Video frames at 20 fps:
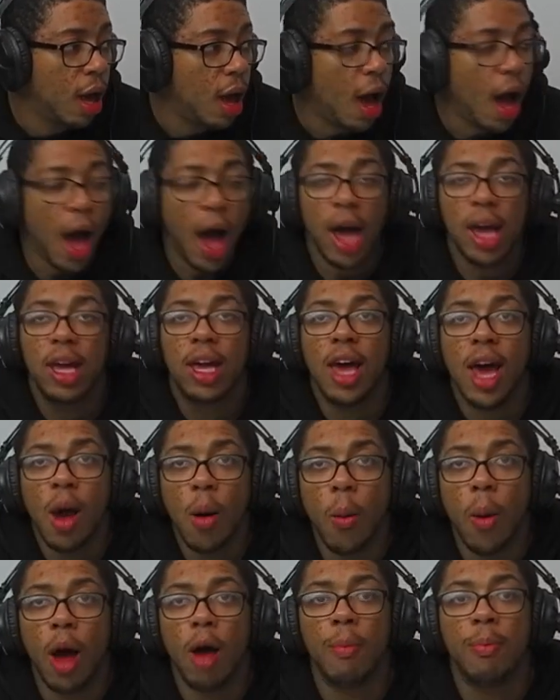I
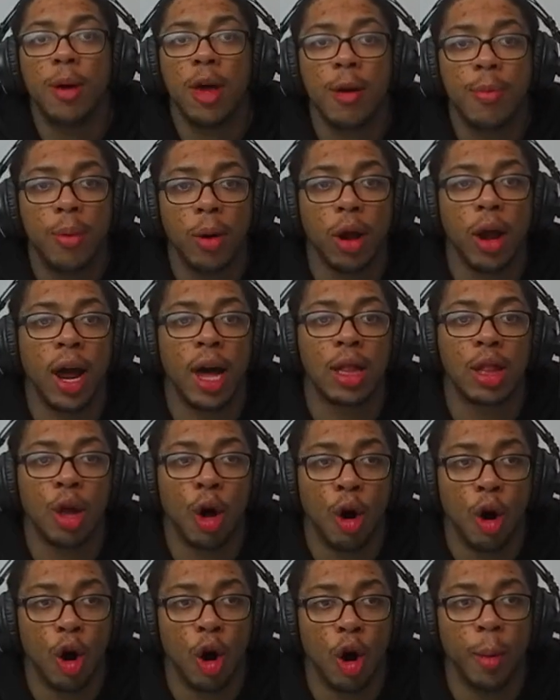get why people like the
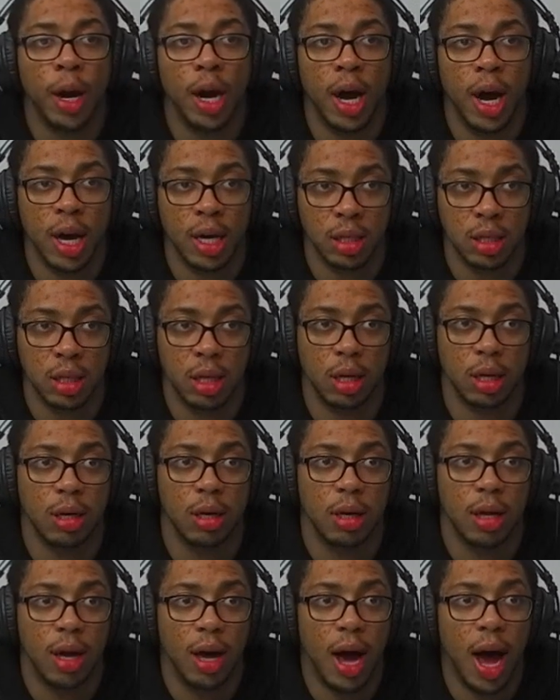harmonizing.
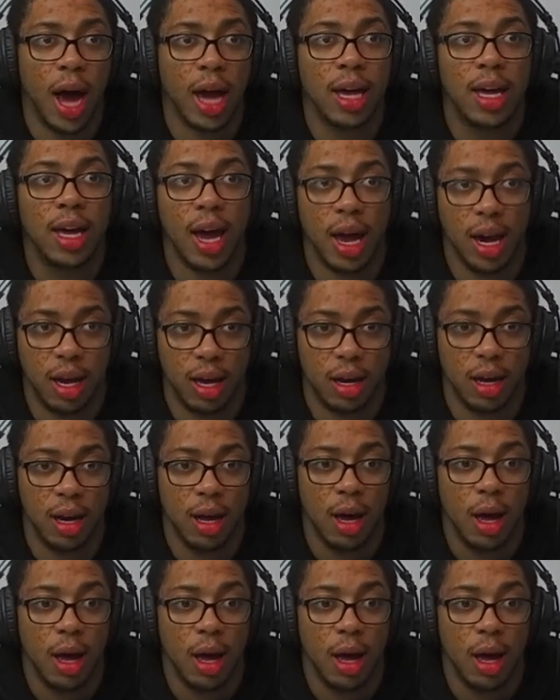I get it.